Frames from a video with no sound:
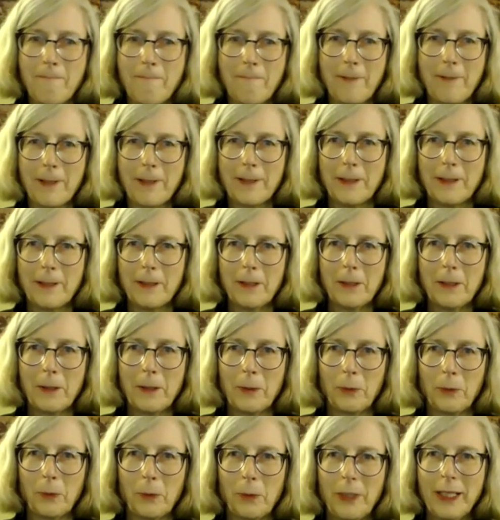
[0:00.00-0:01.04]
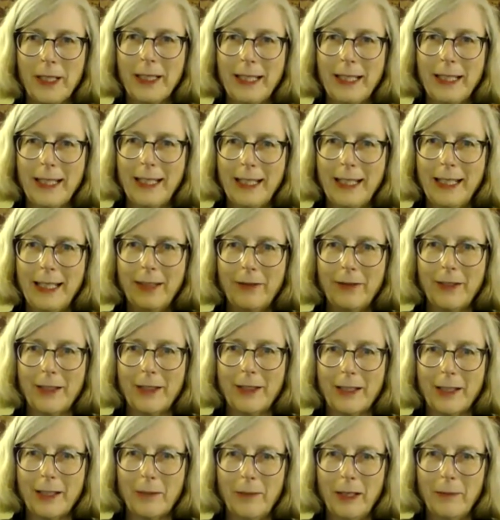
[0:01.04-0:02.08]
because it looks really even
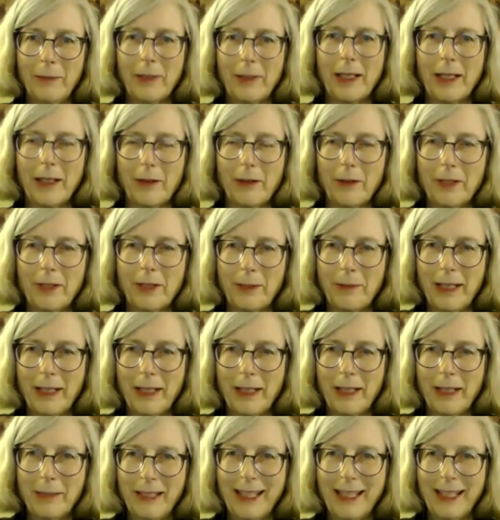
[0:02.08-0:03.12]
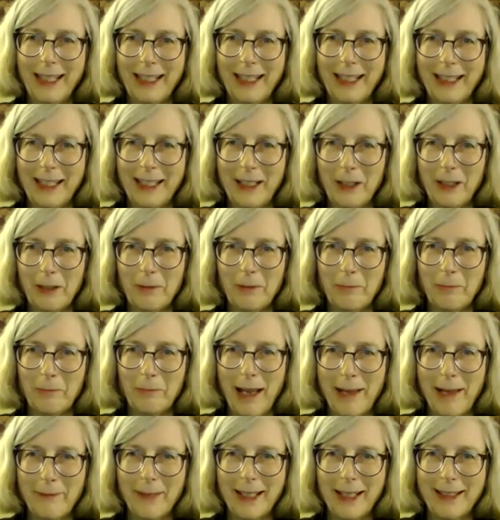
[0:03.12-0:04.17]
to me, but it always makes me think of the old
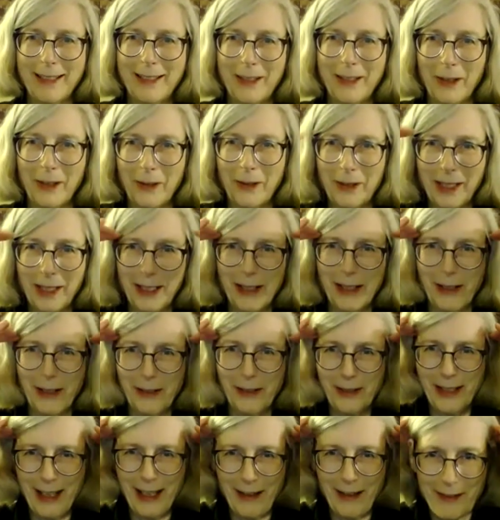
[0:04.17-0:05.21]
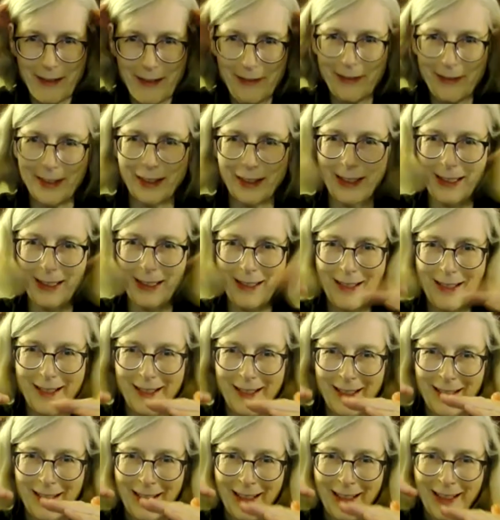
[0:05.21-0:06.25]
Batman show, you know, and how the villains,
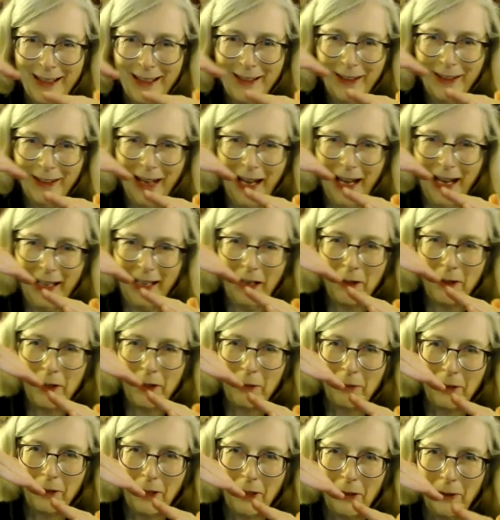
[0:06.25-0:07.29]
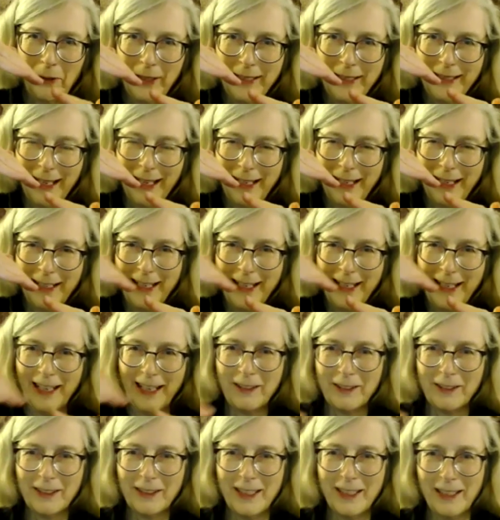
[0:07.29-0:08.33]
their hideouts were always on an angle.